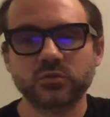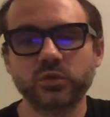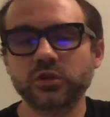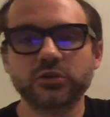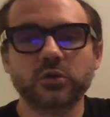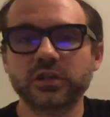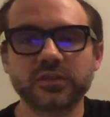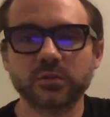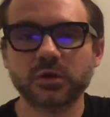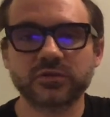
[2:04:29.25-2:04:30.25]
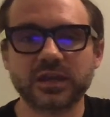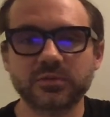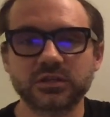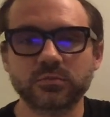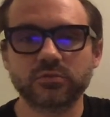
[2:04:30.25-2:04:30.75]
we don't know anything about what's
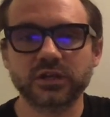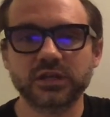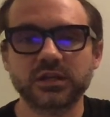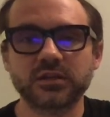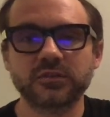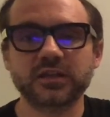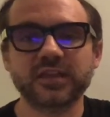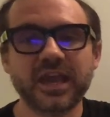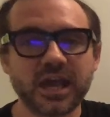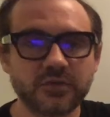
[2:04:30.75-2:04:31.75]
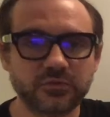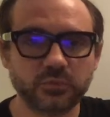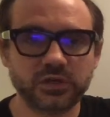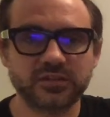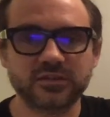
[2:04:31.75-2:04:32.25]
happening in the brain that's half of
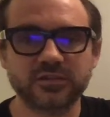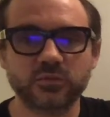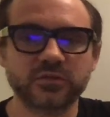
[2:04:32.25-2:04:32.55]
what he says.